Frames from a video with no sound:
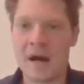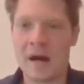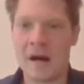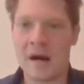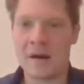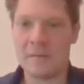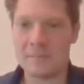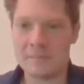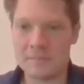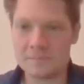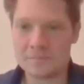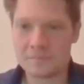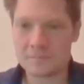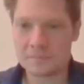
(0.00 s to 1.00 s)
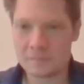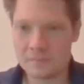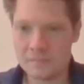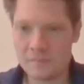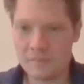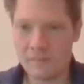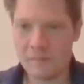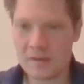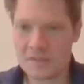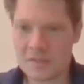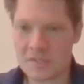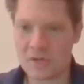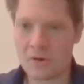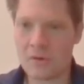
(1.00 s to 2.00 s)
Um,
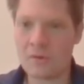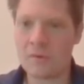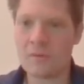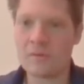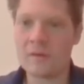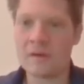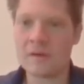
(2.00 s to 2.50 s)
so